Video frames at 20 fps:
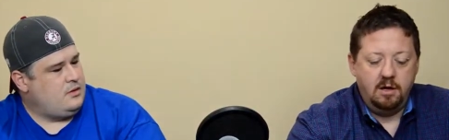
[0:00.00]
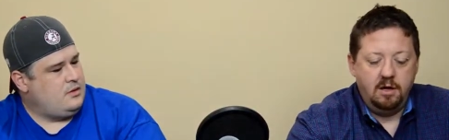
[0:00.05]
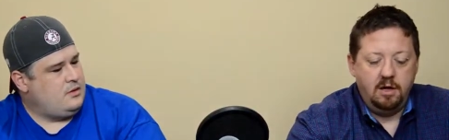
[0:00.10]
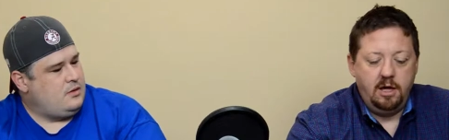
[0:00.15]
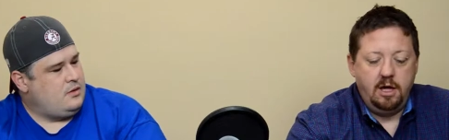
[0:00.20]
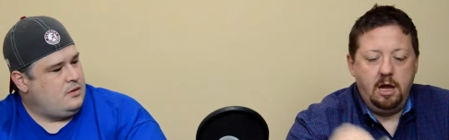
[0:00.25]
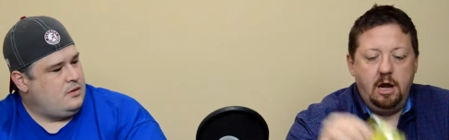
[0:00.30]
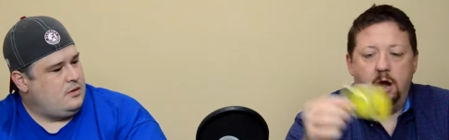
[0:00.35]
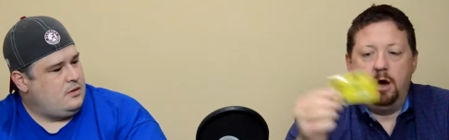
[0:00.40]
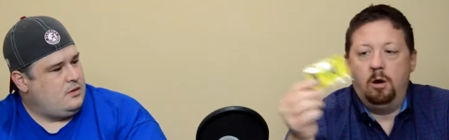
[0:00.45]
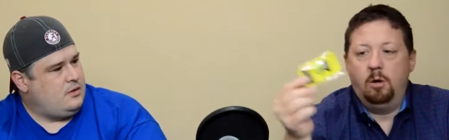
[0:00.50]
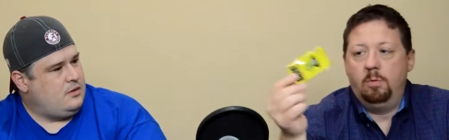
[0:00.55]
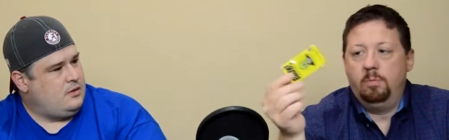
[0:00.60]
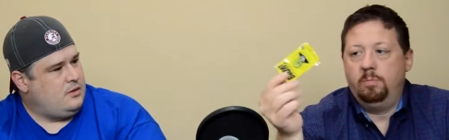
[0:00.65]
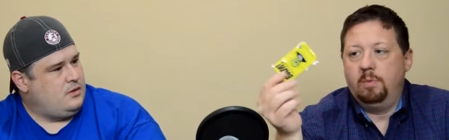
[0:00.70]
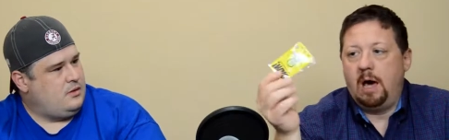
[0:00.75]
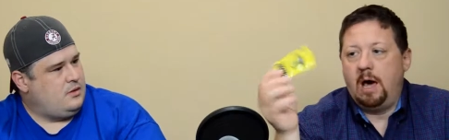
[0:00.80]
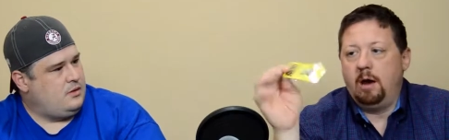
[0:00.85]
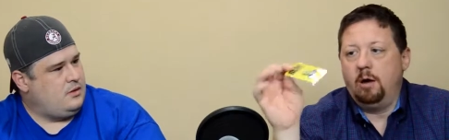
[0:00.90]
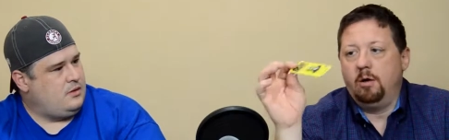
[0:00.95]
Speaker 1: you know,
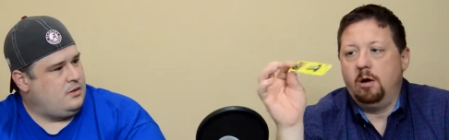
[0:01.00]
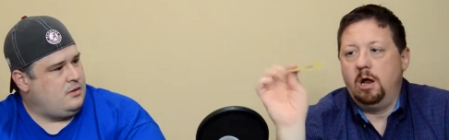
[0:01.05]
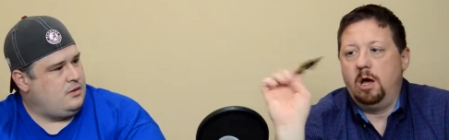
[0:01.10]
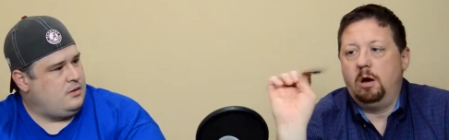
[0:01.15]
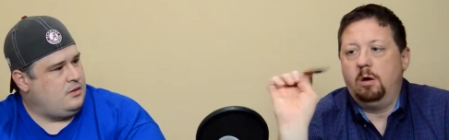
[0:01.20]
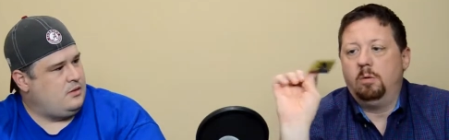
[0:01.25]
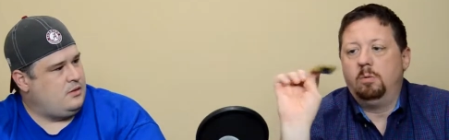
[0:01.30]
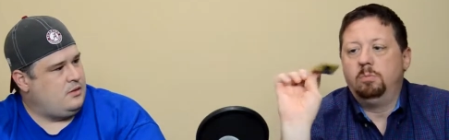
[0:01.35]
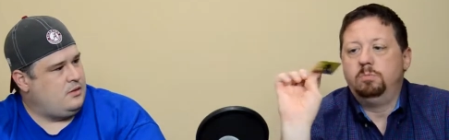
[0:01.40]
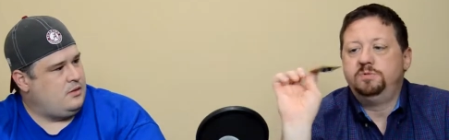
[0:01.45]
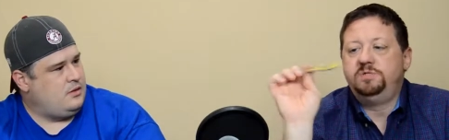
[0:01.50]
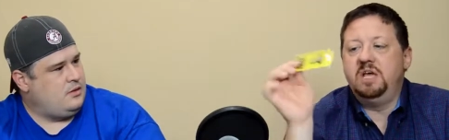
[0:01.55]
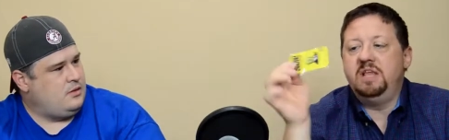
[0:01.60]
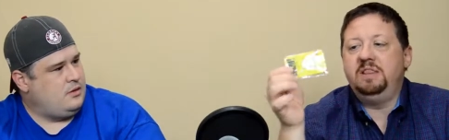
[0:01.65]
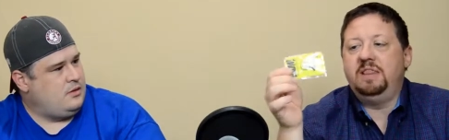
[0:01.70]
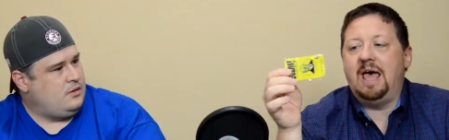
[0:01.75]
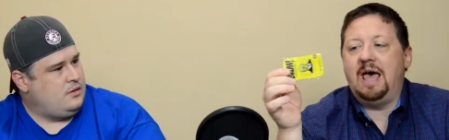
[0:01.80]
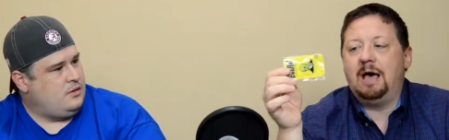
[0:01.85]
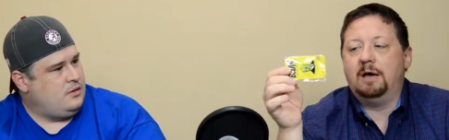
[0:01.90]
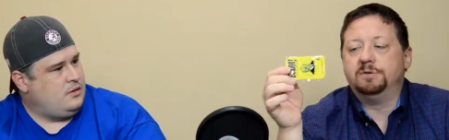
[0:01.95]
I don't know,
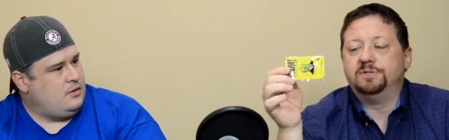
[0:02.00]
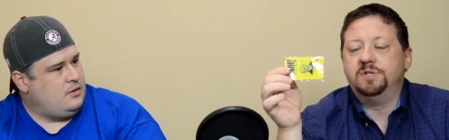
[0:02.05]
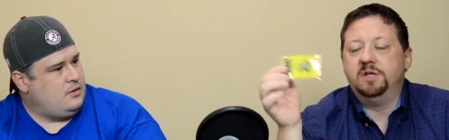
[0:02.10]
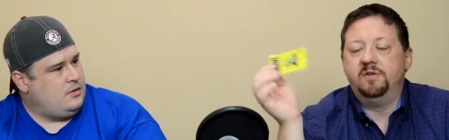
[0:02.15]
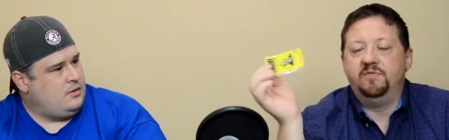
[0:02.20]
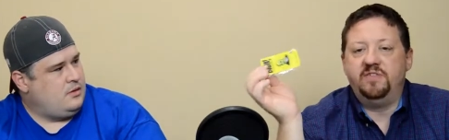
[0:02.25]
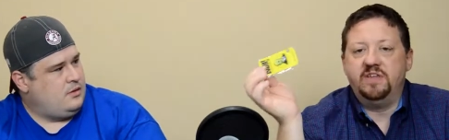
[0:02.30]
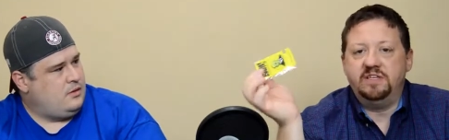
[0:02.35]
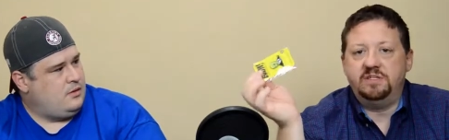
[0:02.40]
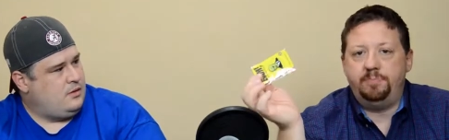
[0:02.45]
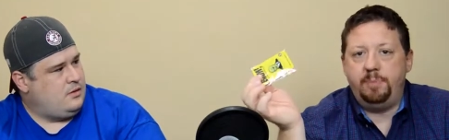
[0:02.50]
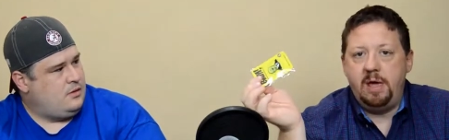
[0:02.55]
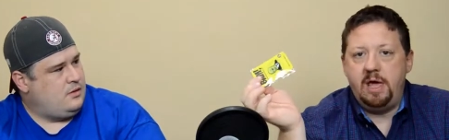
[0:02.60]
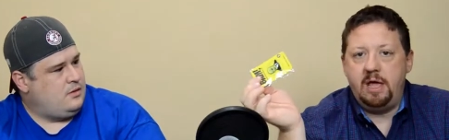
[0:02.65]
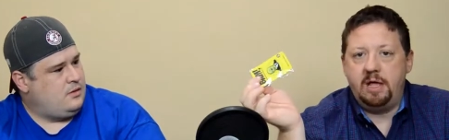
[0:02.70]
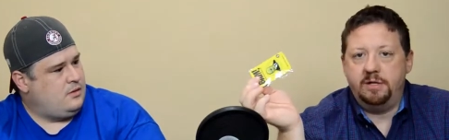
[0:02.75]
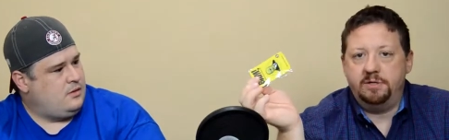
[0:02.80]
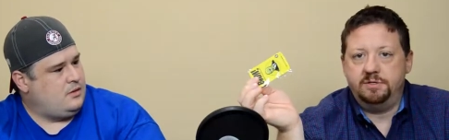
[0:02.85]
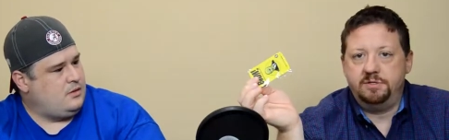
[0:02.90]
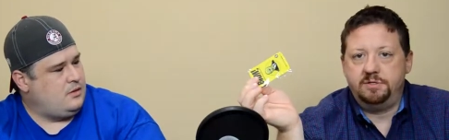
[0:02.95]
10,000 of these
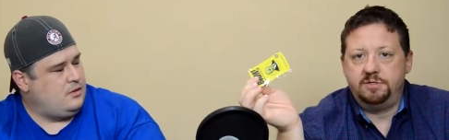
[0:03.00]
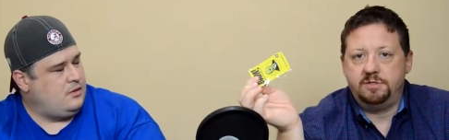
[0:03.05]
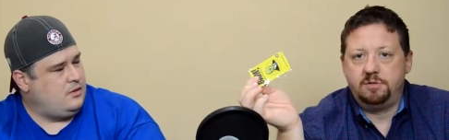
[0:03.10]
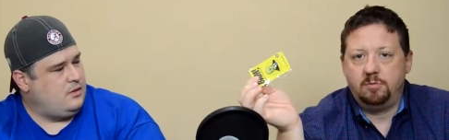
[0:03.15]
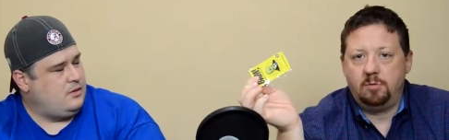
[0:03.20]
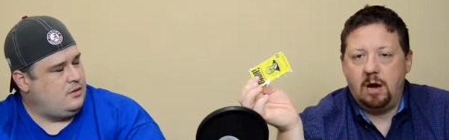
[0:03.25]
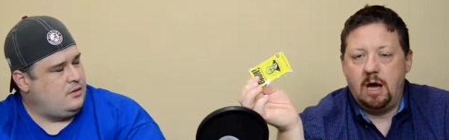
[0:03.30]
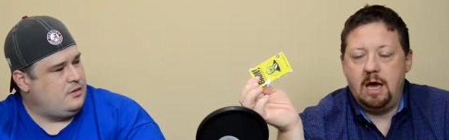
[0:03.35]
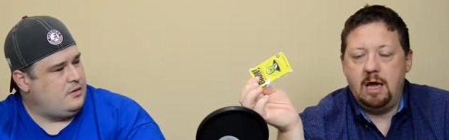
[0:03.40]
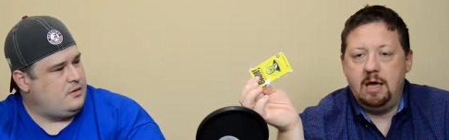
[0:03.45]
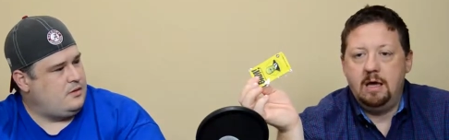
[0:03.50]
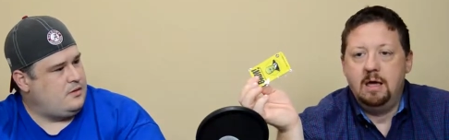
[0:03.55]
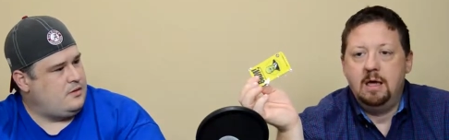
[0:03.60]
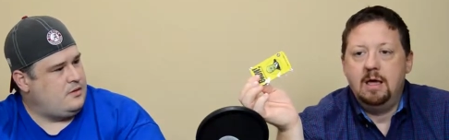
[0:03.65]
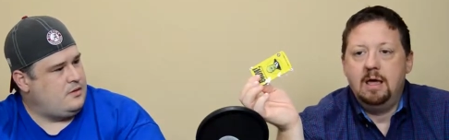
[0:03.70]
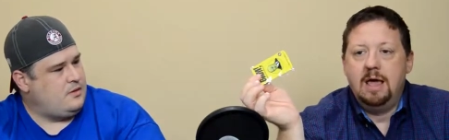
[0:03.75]
pins, mm-hmm. right?